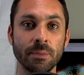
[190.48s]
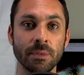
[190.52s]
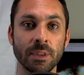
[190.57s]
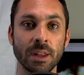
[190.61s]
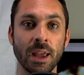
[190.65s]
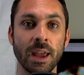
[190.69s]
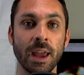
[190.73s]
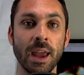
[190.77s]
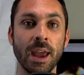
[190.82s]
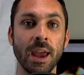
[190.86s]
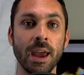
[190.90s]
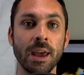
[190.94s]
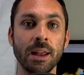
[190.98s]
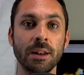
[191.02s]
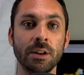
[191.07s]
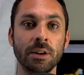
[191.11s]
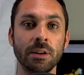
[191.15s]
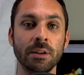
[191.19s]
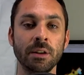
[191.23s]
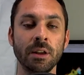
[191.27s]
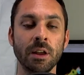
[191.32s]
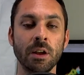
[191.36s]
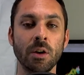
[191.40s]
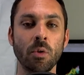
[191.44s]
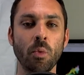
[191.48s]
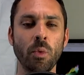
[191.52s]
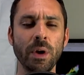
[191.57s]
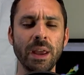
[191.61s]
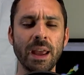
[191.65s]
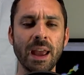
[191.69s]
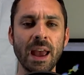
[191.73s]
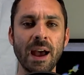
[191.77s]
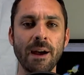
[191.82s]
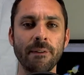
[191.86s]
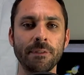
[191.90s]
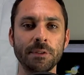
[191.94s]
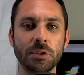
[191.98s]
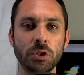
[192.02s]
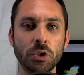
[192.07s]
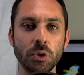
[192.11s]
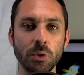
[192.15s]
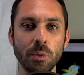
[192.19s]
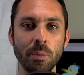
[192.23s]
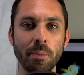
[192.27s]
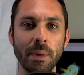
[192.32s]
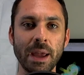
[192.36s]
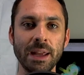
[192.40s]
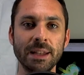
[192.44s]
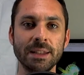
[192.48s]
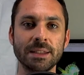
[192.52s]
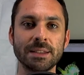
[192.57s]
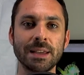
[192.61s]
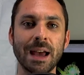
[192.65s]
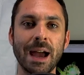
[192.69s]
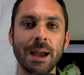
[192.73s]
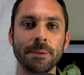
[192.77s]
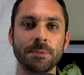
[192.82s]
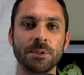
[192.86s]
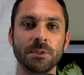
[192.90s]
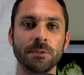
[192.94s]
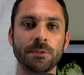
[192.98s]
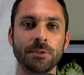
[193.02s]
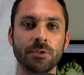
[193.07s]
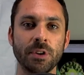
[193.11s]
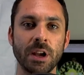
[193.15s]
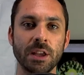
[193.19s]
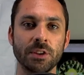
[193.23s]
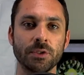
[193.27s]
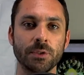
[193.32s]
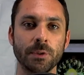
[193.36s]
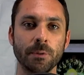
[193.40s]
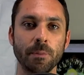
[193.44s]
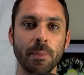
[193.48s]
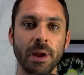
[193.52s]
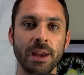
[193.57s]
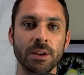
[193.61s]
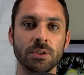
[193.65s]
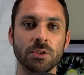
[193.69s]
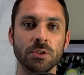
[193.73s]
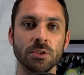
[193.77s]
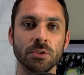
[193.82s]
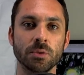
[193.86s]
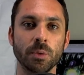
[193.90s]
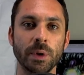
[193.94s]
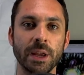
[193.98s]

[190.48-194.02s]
And we have 2 main types of transformations.